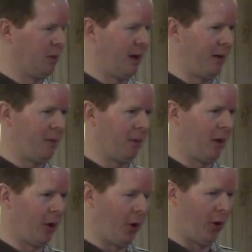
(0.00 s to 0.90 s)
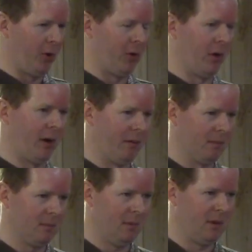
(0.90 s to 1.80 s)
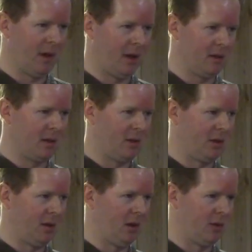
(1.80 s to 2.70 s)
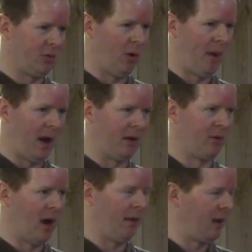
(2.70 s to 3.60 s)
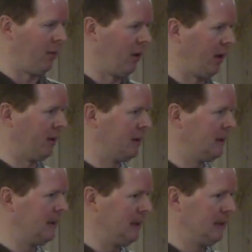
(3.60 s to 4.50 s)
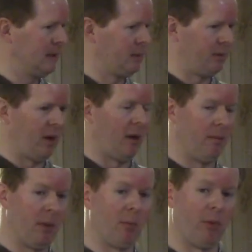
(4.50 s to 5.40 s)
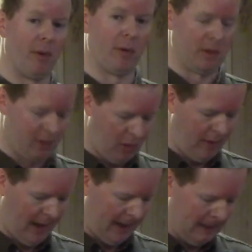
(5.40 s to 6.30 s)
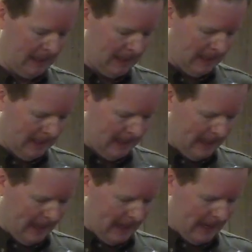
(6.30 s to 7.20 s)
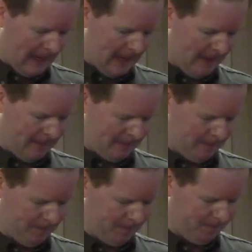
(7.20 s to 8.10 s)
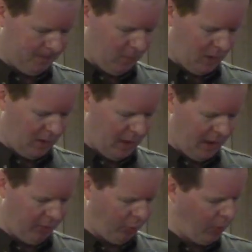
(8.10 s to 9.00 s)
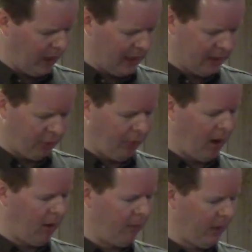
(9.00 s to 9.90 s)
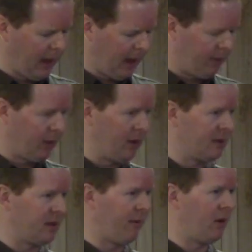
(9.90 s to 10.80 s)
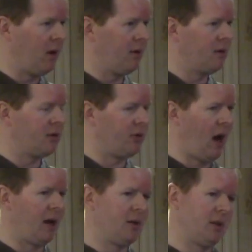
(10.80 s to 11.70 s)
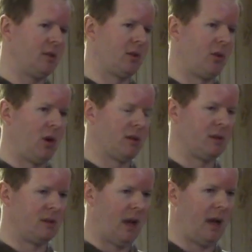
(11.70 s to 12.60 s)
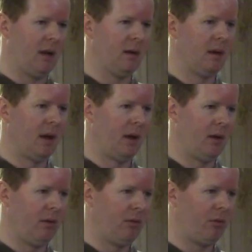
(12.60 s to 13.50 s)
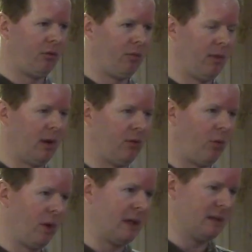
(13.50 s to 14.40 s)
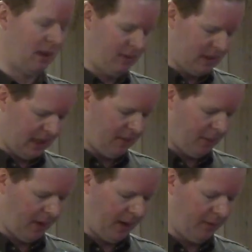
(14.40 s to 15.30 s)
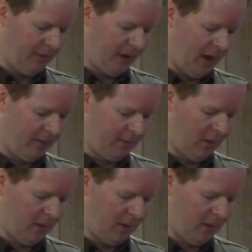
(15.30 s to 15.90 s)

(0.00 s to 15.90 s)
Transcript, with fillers: uh, occurred during uh, such a, a traumatic drought that really seems to have gotten people focused on that. Um, in twenty twelve, we had thirty-seven hundred strategies across the state, and the twenty seventeen plan, we've got